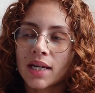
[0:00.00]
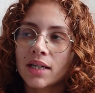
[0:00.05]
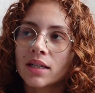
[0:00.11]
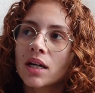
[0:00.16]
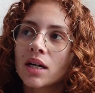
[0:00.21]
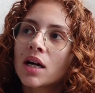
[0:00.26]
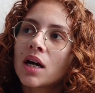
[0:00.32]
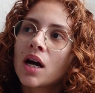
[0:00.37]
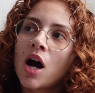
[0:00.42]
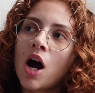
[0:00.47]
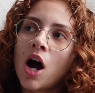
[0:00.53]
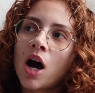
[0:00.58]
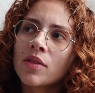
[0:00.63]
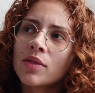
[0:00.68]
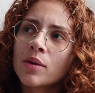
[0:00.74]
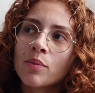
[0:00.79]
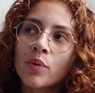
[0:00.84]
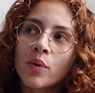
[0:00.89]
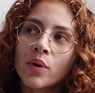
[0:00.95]
And
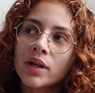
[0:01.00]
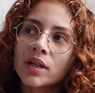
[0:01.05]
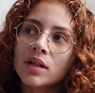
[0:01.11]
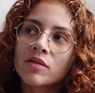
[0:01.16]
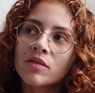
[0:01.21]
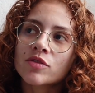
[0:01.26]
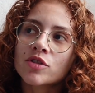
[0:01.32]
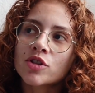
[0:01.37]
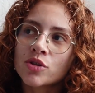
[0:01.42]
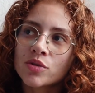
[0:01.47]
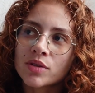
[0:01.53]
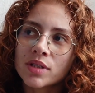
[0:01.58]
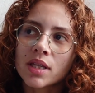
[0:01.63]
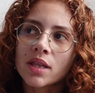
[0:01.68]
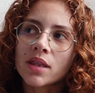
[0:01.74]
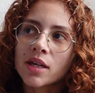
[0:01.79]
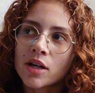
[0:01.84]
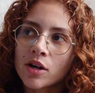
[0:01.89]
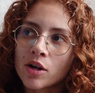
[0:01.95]
on the point of
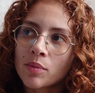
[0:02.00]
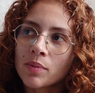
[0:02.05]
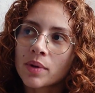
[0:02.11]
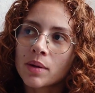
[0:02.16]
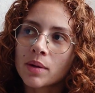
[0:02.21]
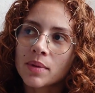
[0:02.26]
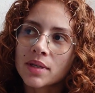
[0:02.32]
choosing therapy,